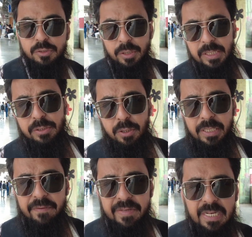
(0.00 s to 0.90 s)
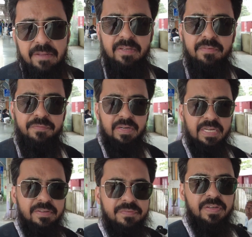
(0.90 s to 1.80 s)
So it's not even
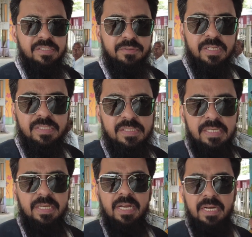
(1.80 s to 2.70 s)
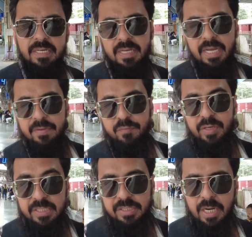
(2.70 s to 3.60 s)
11:05 as you can see, and I have
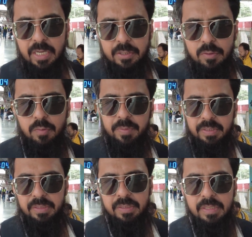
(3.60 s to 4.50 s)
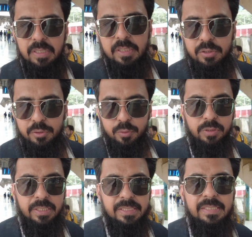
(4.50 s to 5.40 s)
reached Ghatkopar. So
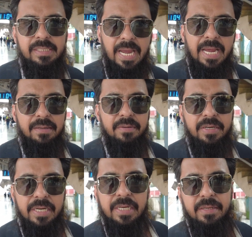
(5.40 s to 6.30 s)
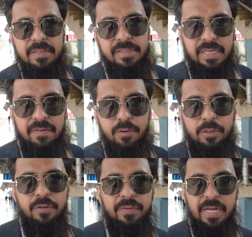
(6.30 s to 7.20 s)
this can really save
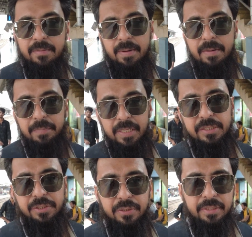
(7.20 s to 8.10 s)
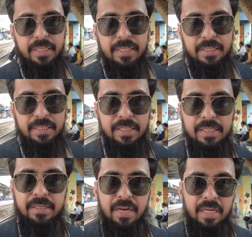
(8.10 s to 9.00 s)
lot of time. I'm pretty sure that the
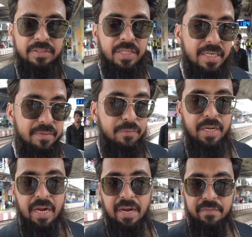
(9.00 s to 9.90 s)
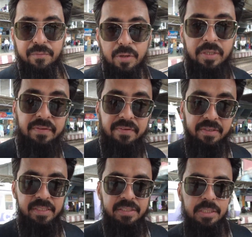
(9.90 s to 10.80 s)
Rajdhani would have not even
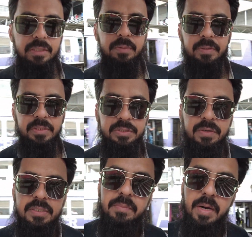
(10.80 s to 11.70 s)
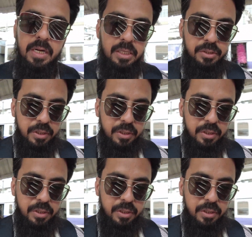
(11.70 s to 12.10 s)
reached Chhatrapati Shivaji Maharaj